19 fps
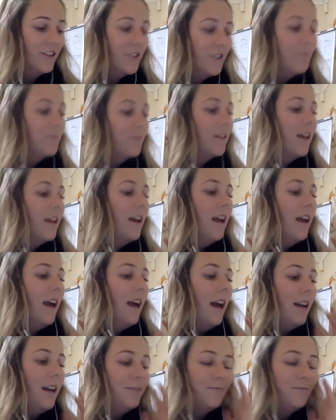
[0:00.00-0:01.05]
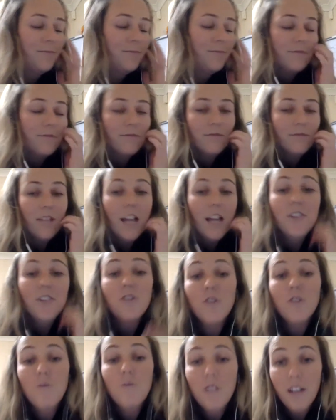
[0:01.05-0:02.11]
So um, I
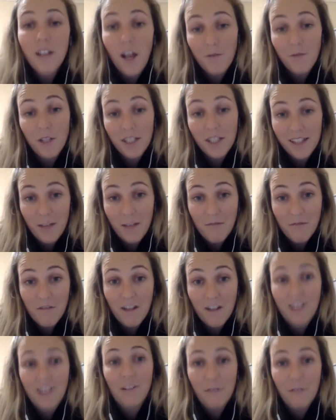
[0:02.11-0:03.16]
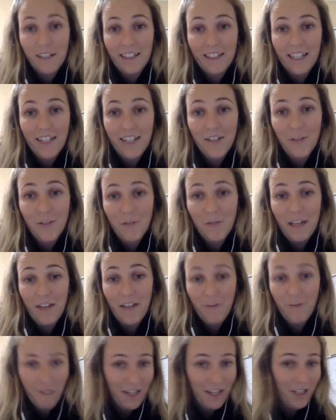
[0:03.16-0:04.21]
do want to, I'm going to summarize quickly because
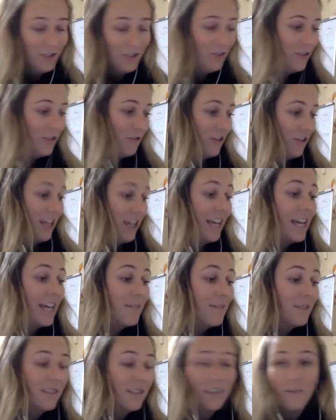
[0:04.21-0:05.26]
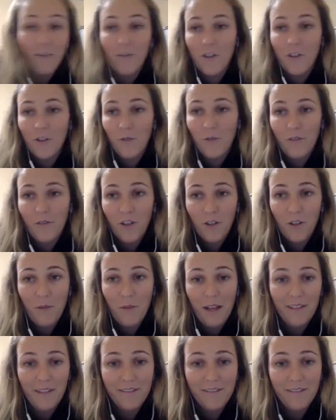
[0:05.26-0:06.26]
we raced through heaps of stuff for you and we've got about